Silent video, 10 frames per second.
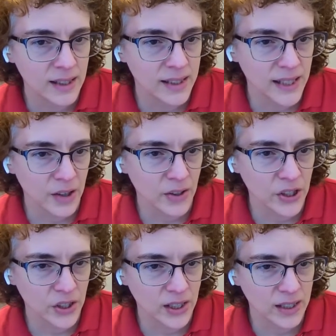Zachary
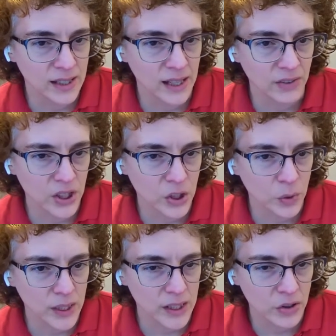took it and gave it a
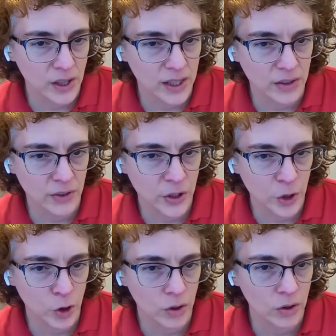squeeze, trying
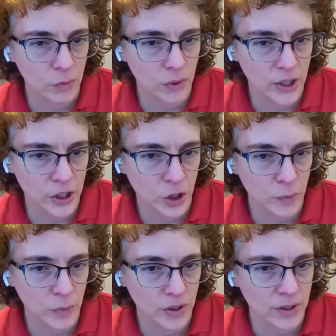to reassure
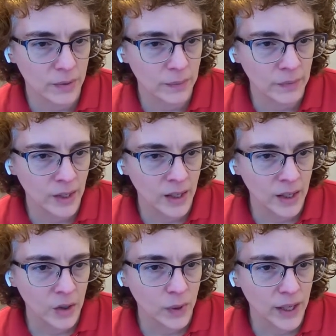Burton.
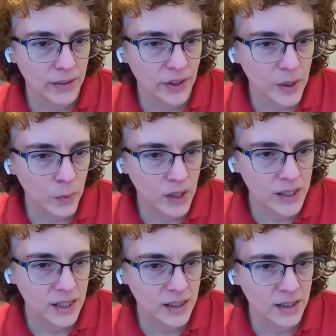Whatever he
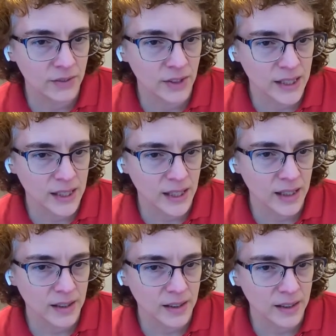wanted
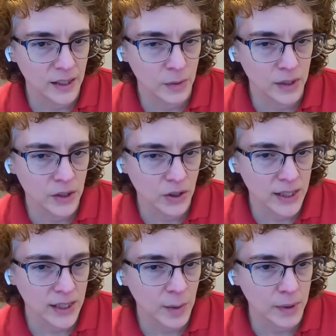investigated, it was
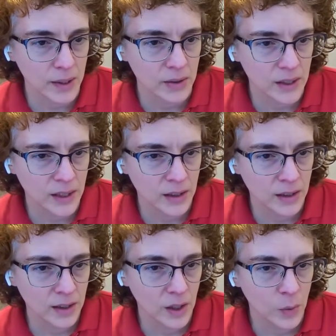stressing him out.
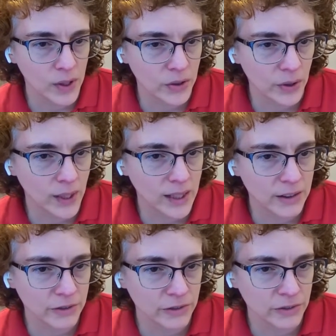A wandering
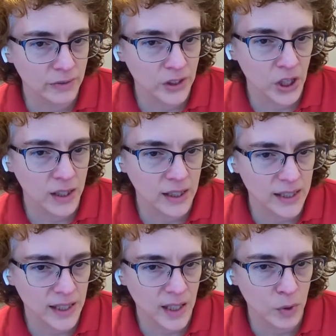wife, child
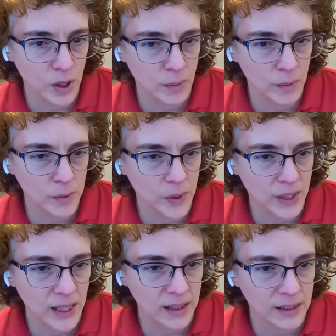custody problems with
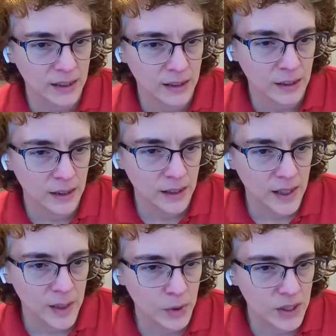an ex,
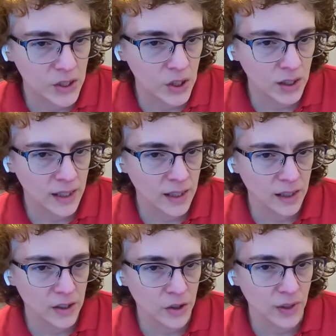someone
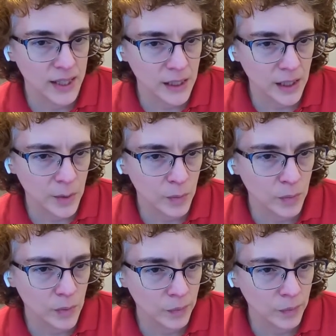stalking and harassing him.